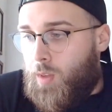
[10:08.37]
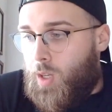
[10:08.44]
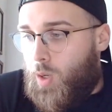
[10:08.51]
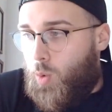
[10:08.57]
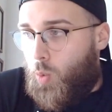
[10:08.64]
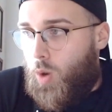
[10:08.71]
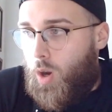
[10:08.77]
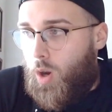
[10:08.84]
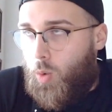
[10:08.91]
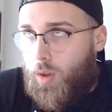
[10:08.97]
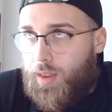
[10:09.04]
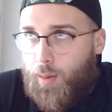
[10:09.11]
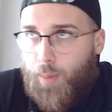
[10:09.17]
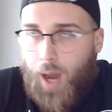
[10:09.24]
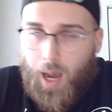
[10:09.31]
With
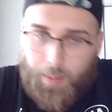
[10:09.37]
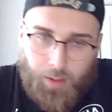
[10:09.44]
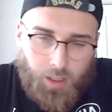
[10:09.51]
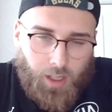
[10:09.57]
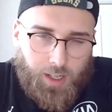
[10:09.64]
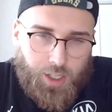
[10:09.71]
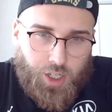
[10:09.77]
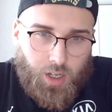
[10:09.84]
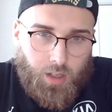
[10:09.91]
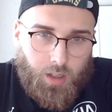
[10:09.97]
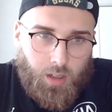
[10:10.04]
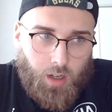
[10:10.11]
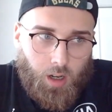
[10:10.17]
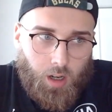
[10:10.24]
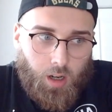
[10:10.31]
a population
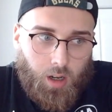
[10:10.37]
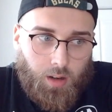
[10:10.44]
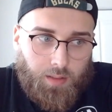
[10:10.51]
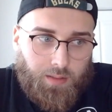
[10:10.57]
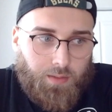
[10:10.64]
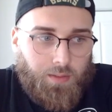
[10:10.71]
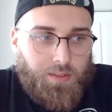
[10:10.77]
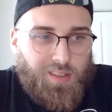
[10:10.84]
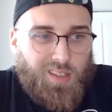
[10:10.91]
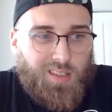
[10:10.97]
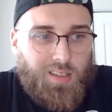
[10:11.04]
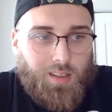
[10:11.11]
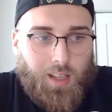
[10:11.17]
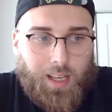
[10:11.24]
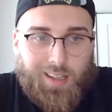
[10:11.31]
of
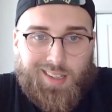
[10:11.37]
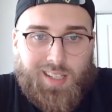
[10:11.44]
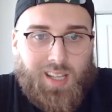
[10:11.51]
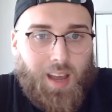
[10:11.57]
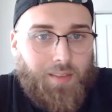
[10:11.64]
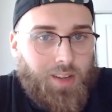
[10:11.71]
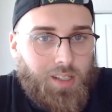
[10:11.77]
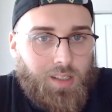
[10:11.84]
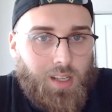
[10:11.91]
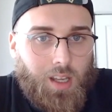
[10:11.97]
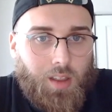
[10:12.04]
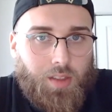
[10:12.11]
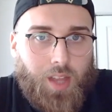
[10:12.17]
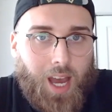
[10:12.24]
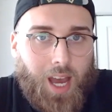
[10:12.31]
like
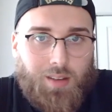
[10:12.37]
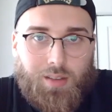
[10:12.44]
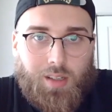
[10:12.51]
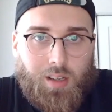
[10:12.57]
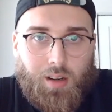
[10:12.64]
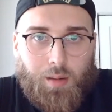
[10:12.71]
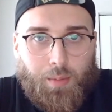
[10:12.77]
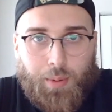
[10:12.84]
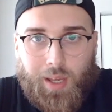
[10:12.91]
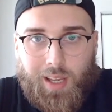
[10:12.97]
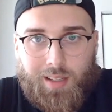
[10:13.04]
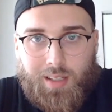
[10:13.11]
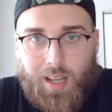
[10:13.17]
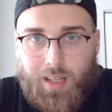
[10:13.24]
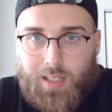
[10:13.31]
17,000 in a
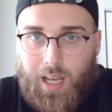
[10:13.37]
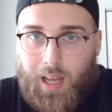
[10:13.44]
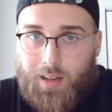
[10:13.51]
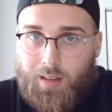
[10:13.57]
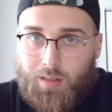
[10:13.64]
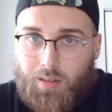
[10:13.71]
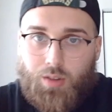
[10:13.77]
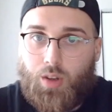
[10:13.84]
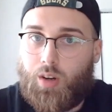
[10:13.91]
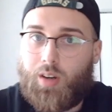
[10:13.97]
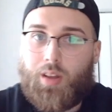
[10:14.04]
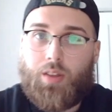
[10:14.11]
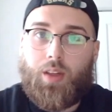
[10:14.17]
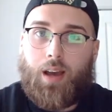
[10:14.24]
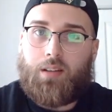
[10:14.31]
PSA 10 and
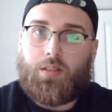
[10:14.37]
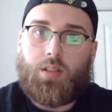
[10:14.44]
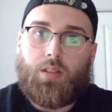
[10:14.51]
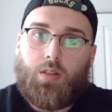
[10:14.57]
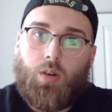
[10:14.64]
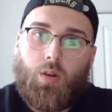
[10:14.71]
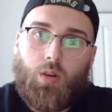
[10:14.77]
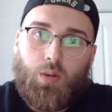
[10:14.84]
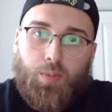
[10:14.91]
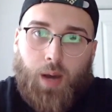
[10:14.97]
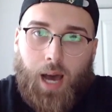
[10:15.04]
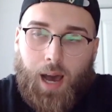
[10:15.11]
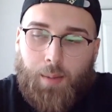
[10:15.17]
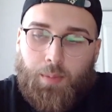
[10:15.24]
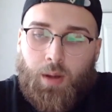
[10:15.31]
30,000 total
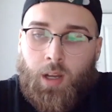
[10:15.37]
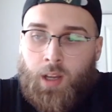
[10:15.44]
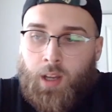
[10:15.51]
pop,